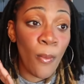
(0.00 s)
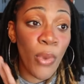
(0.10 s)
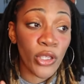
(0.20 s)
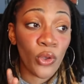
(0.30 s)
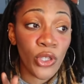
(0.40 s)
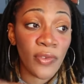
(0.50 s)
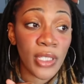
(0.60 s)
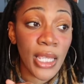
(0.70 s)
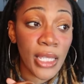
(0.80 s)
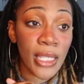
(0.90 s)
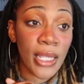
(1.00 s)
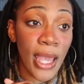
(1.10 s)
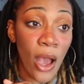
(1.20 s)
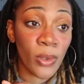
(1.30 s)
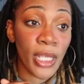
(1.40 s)
but you also have to take into
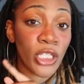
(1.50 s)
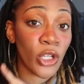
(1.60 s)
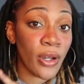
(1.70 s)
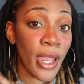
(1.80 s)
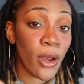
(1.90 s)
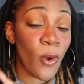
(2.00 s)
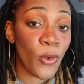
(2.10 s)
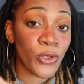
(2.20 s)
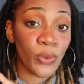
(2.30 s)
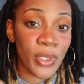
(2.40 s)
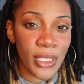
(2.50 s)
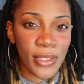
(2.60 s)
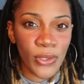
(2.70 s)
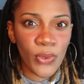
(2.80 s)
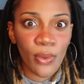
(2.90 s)
account like your hair also
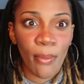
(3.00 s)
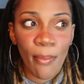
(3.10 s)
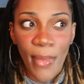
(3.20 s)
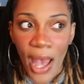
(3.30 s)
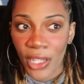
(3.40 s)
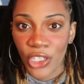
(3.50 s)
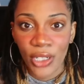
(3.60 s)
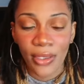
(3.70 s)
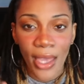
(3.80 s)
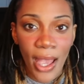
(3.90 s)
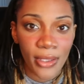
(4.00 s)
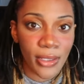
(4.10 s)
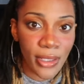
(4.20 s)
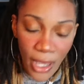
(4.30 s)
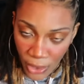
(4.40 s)
needs to match
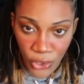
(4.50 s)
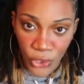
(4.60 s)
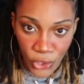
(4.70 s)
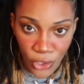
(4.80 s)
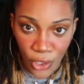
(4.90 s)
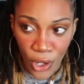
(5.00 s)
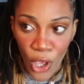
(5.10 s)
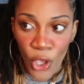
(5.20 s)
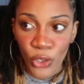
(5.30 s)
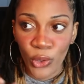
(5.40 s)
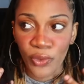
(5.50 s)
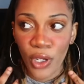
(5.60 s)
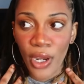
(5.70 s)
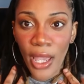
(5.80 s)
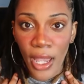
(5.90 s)
that texture. So if
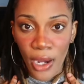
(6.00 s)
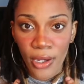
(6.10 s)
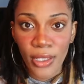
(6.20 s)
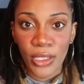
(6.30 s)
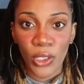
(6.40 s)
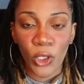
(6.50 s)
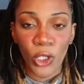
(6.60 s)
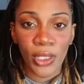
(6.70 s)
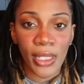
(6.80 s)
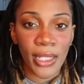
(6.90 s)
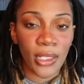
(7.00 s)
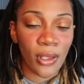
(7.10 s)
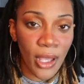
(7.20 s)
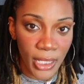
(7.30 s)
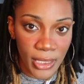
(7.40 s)
your hair doesn't look like the
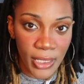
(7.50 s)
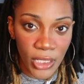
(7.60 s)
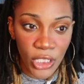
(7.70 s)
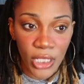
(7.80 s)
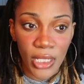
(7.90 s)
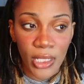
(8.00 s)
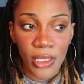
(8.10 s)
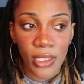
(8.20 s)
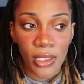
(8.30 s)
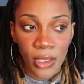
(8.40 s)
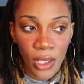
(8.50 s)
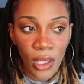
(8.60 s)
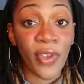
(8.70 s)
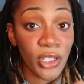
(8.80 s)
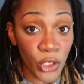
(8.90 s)
lock extensions,
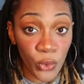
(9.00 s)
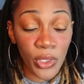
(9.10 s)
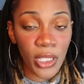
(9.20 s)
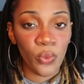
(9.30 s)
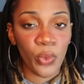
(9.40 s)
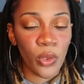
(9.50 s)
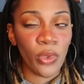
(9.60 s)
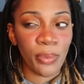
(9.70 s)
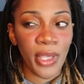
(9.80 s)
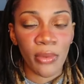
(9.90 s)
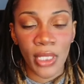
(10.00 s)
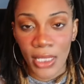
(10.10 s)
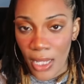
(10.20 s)
eventually we will be able to